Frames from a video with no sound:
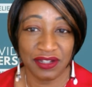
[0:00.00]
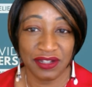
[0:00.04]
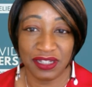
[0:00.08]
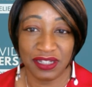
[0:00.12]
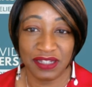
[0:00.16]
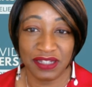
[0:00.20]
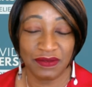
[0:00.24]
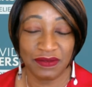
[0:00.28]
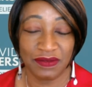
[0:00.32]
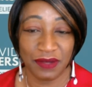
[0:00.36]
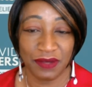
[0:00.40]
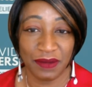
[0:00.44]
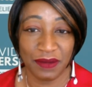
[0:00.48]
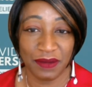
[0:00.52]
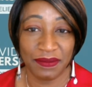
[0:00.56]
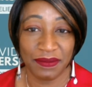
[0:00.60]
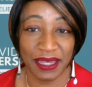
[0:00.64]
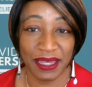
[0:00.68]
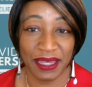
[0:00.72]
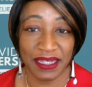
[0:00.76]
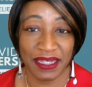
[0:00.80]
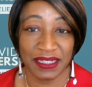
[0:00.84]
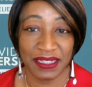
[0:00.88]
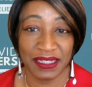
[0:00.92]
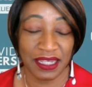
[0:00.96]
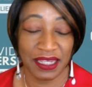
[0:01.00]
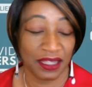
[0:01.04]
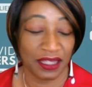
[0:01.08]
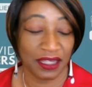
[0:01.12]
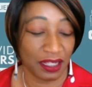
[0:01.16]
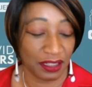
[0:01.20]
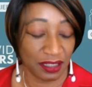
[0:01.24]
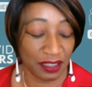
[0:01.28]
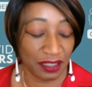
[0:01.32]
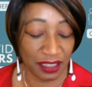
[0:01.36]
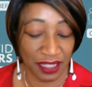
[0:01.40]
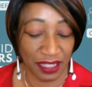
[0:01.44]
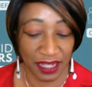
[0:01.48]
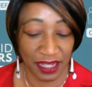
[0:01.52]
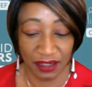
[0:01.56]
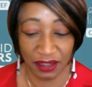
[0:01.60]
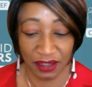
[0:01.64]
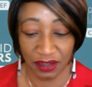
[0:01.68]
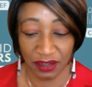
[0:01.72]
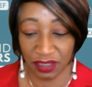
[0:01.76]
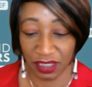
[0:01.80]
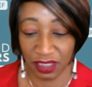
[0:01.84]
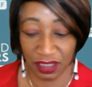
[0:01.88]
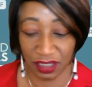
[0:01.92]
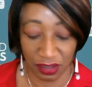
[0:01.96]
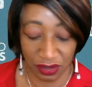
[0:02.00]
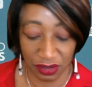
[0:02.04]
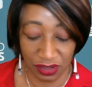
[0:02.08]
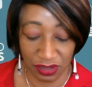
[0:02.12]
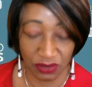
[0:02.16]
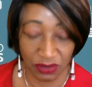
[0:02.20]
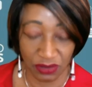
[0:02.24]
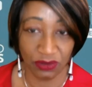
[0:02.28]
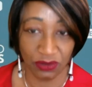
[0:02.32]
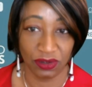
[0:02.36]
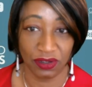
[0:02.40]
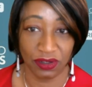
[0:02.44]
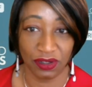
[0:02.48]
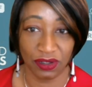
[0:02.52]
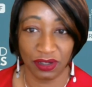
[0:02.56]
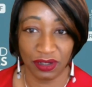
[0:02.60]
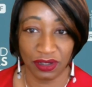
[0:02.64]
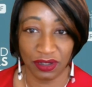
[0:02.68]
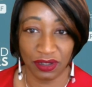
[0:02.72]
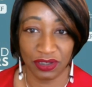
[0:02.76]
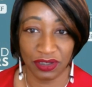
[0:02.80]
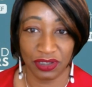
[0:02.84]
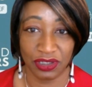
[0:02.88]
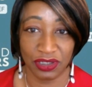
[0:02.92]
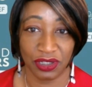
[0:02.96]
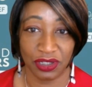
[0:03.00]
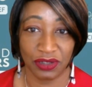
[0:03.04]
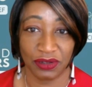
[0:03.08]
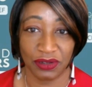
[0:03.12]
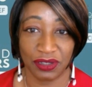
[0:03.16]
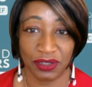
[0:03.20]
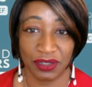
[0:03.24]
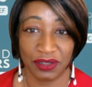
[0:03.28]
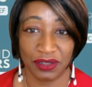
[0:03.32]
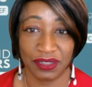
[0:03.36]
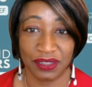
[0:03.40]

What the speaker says: Just amazing. And again, I'll include it on the show notes.